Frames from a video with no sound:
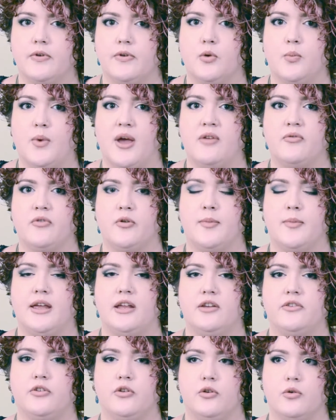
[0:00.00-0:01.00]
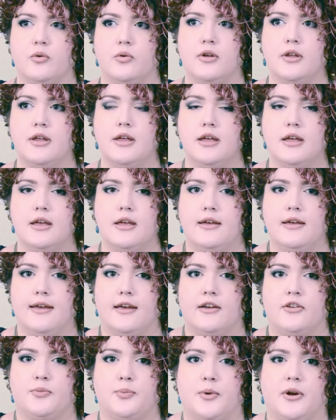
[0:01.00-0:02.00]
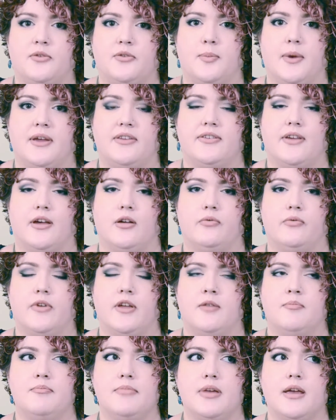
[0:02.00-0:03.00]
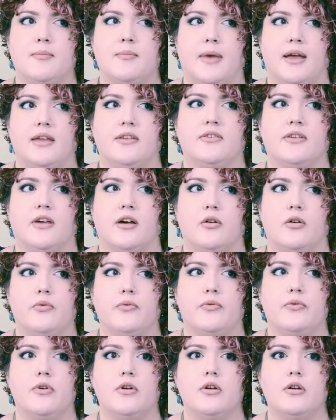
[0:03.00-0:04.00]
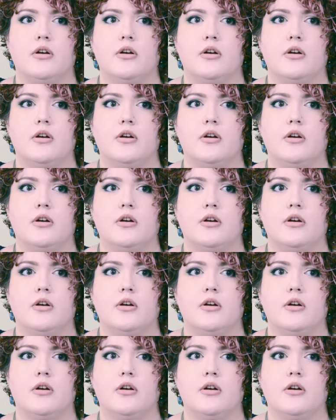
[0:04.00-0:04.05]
and a way for me to express myself and be myself